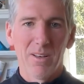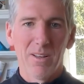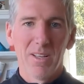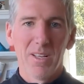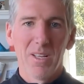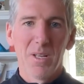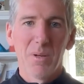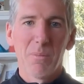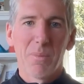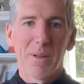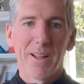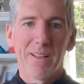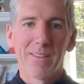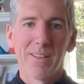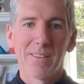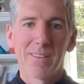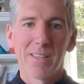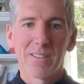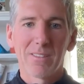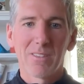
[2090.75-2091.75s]
Yep. But I
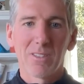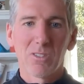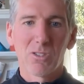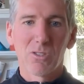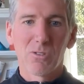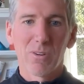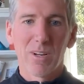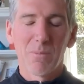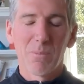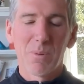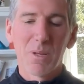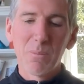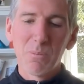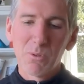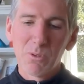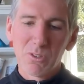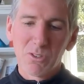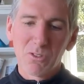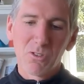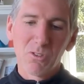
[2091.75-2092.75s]
think that's a trend. People
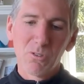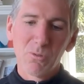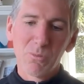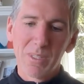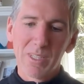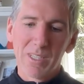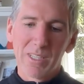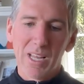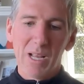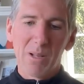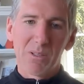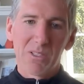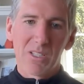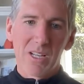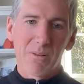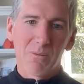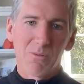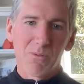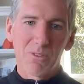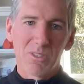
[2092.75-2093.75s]
assume that
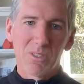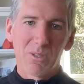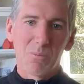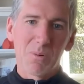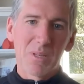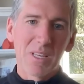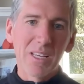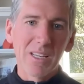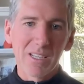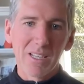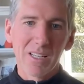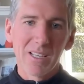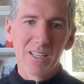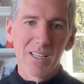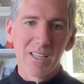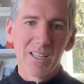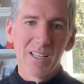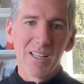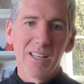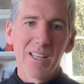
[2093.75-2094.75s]
GameStop was the peak
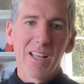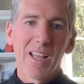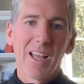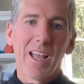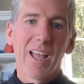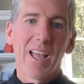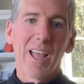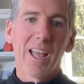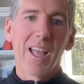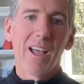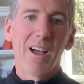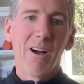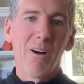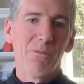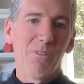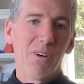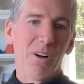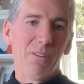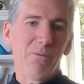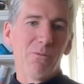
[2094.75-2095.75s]

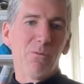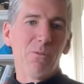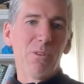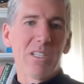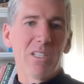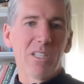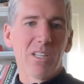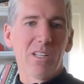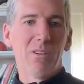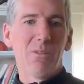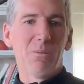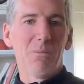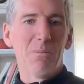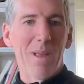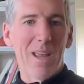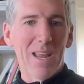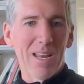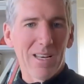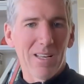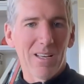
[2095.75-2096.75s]
of, of retail
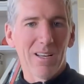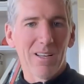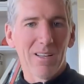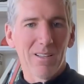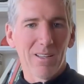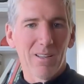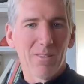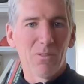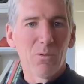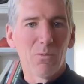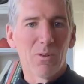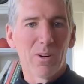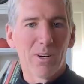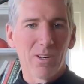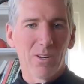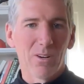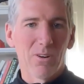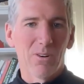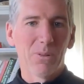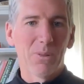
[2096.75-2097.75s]
mania, if you want to
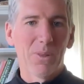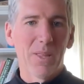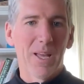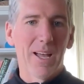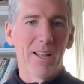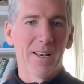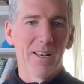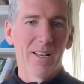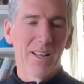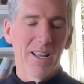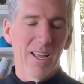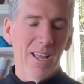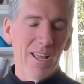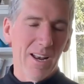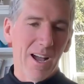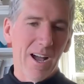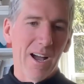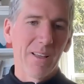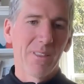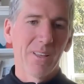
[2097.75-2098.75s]
call it that. And
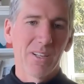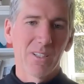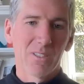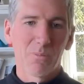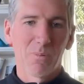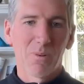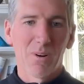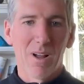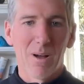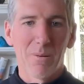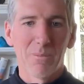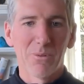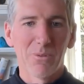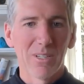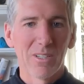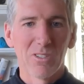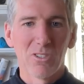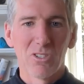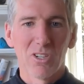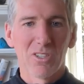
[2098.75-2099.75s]
I think it's probably
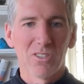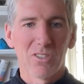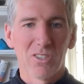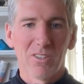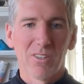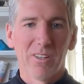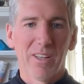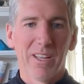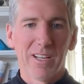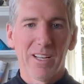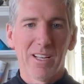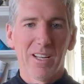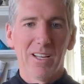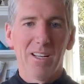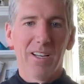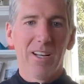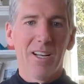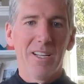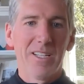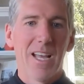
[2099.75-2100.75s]
just like
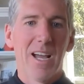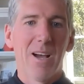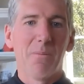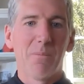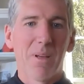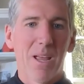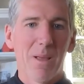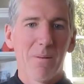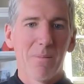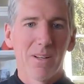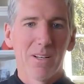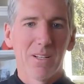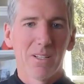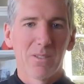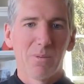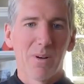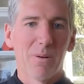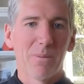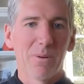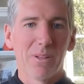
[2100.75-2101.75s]
a down payment. It's
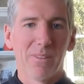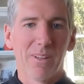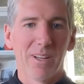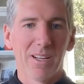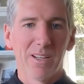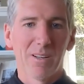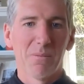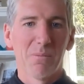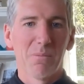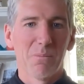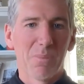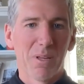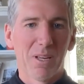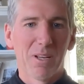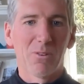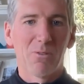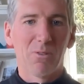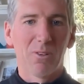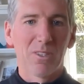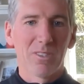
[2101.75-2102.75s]
probably like that was Bitcoin, the
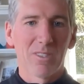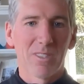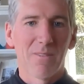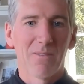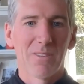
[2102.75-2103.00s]
breakout.